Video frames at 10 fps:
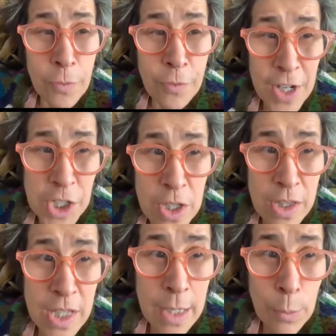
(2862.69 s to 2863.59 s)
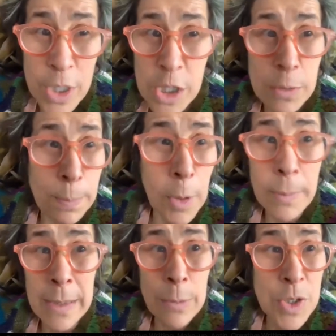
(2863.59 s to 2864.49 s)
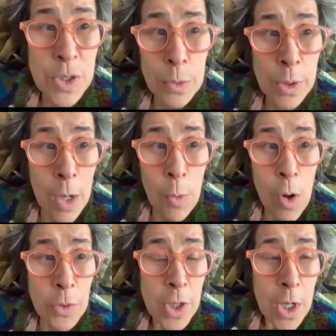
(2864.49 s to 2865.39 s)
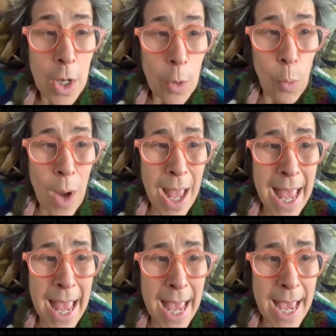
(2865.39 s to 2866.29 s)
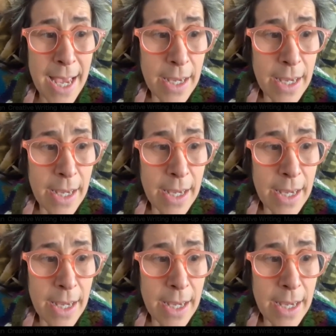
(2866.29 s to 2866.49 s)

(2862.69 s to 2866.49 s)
fashioned thing, which probably will still go on, where